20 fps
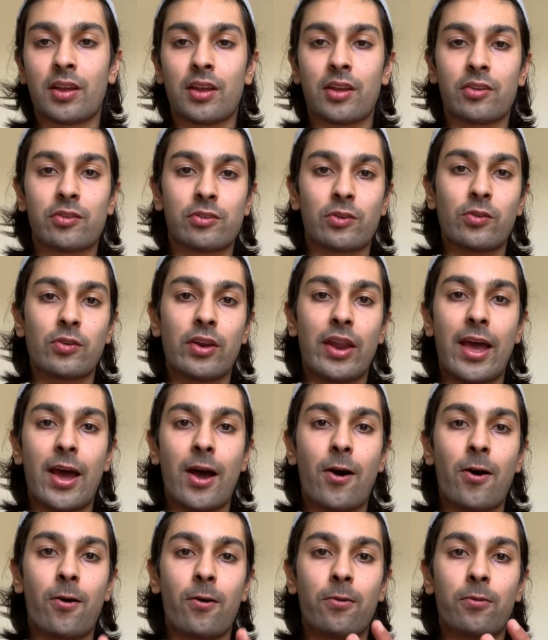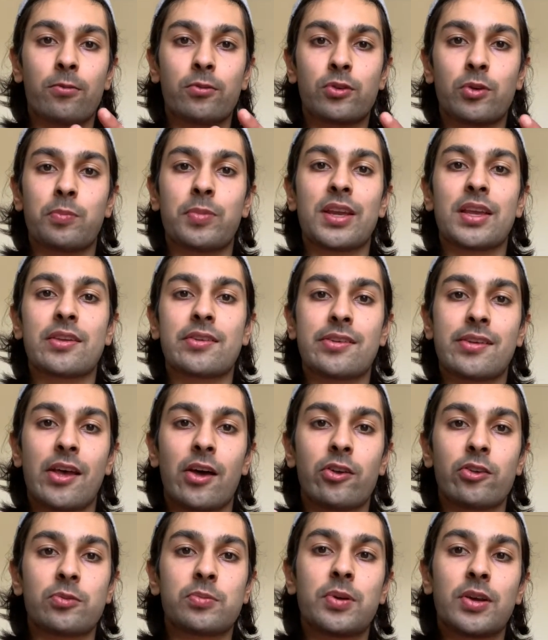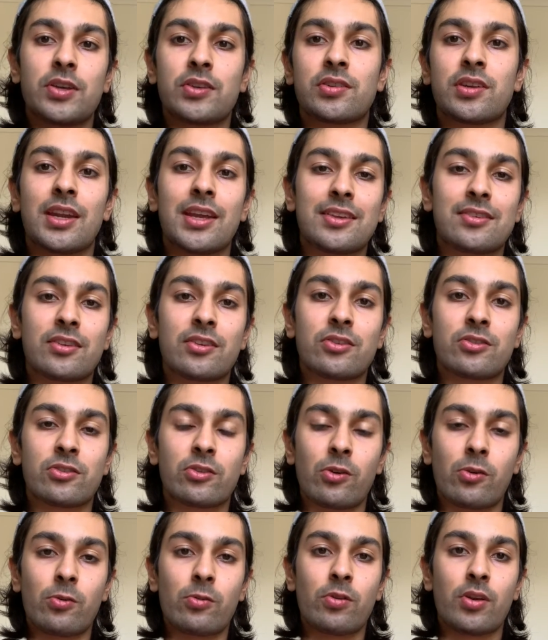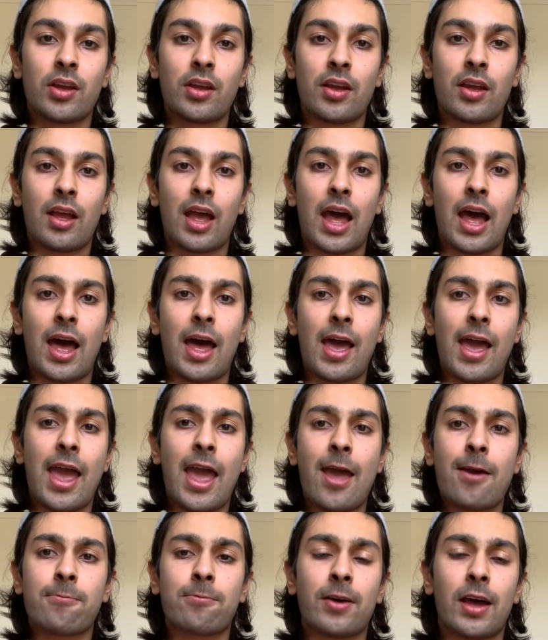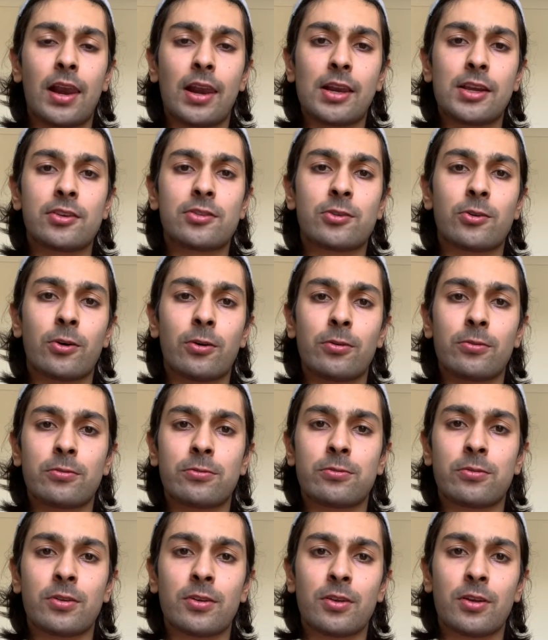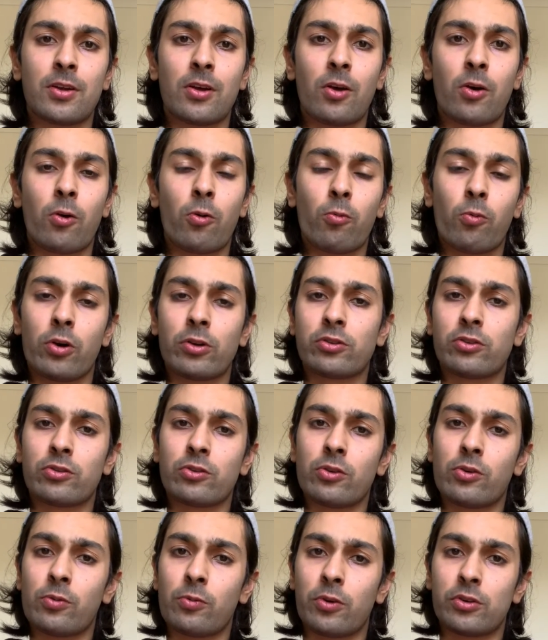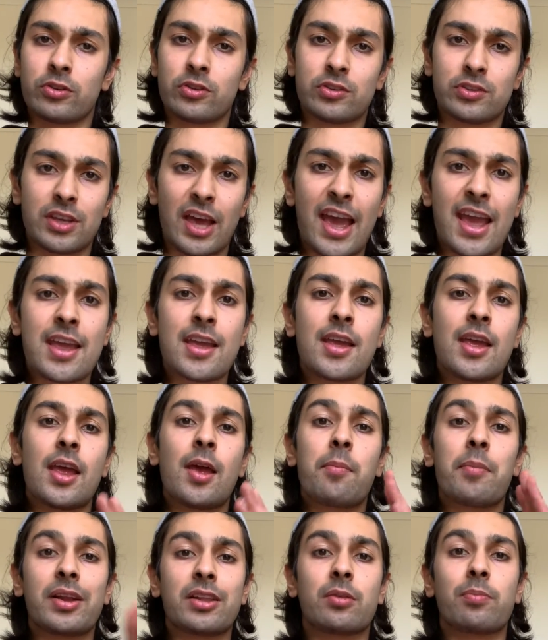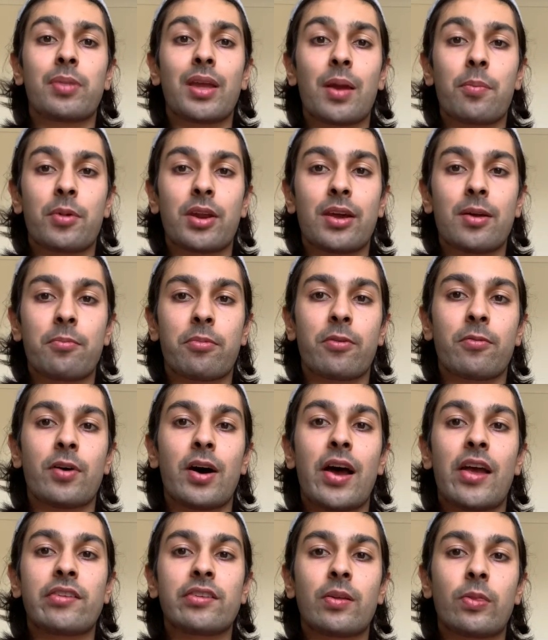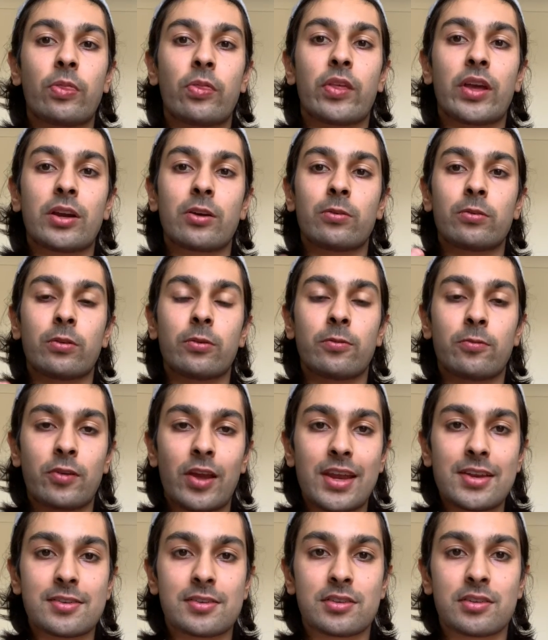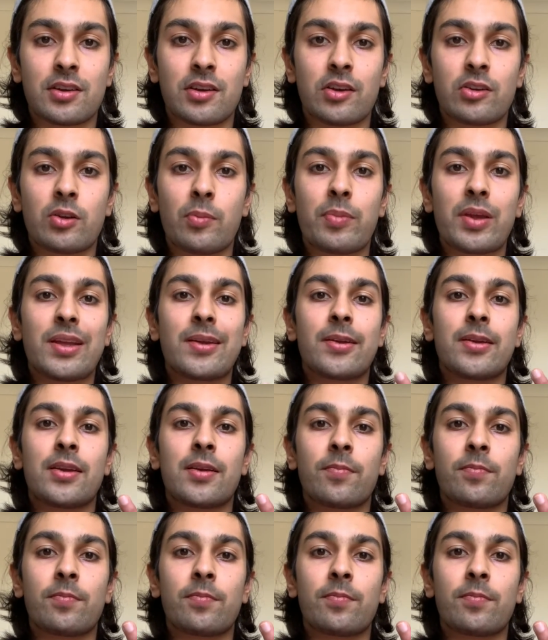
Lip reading: So now to be a salesperson isn't to have a list of what to do and what to say, but to be able to improvise and think on your feet, to be